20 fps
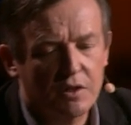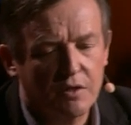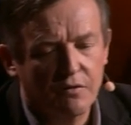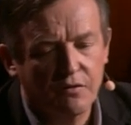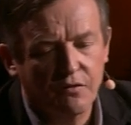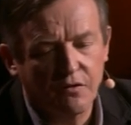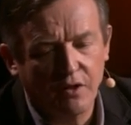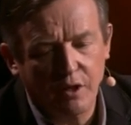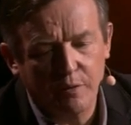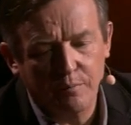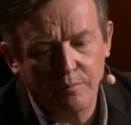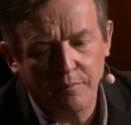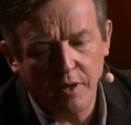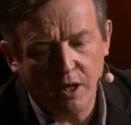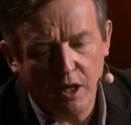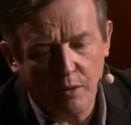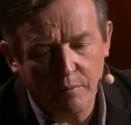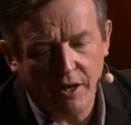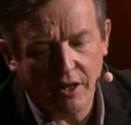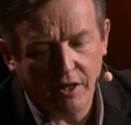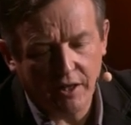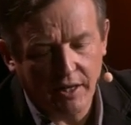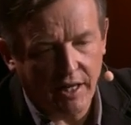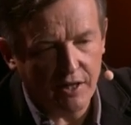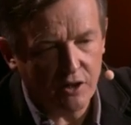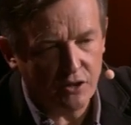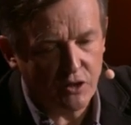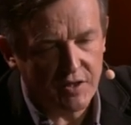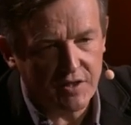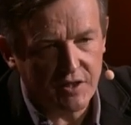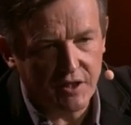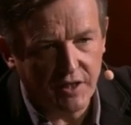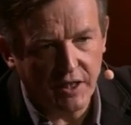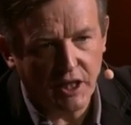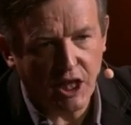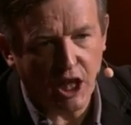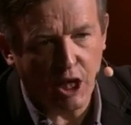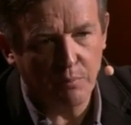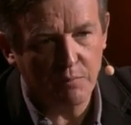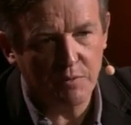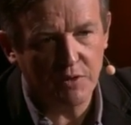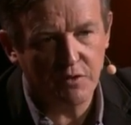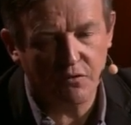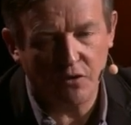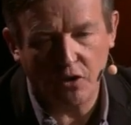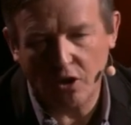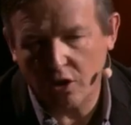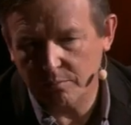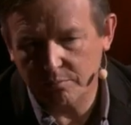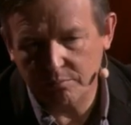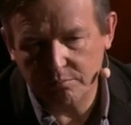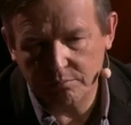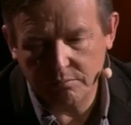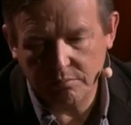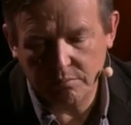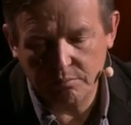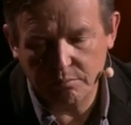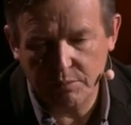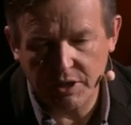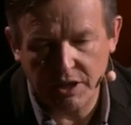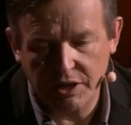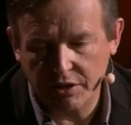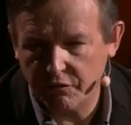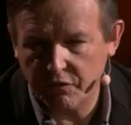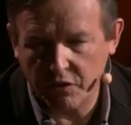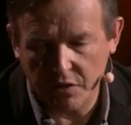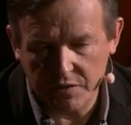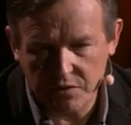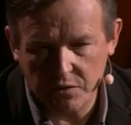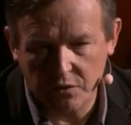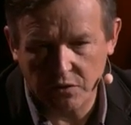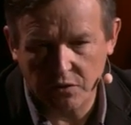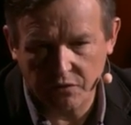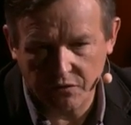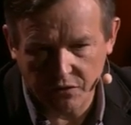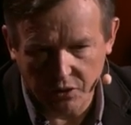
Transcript: of American electricity comes from burning fossil